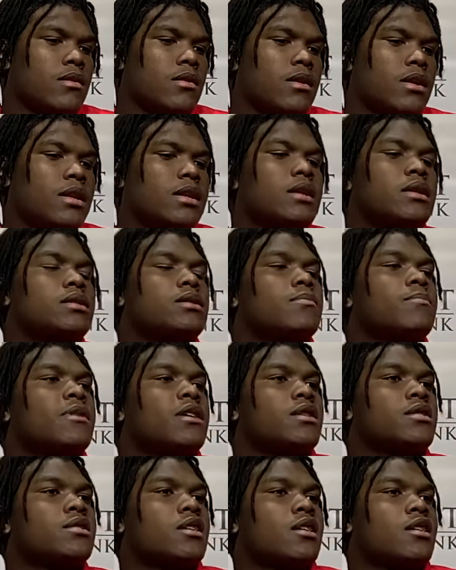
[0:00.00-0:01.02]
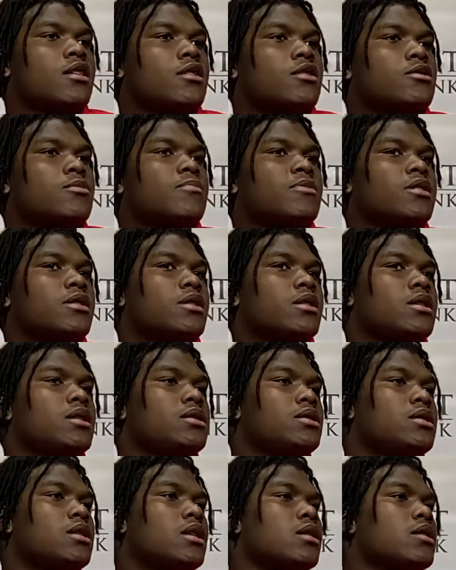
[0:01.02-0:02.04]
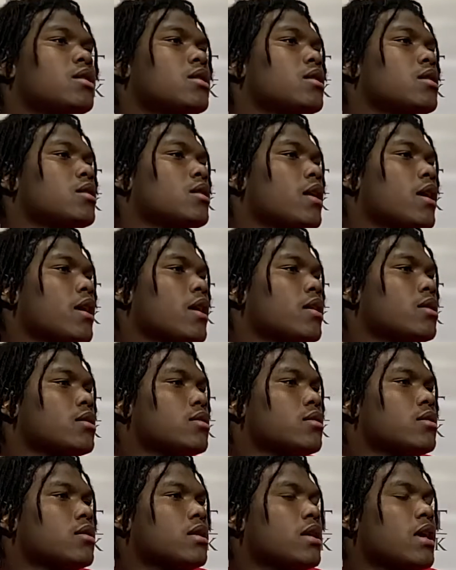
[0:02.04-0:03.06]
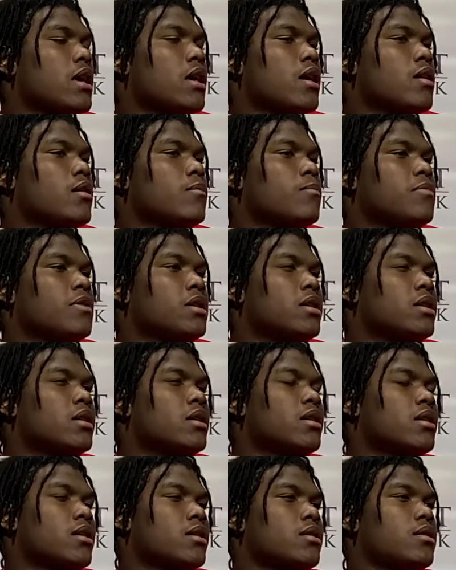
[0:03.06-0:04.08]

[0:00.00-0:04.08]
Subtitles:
It is a big change, but it's nothing that can't be done.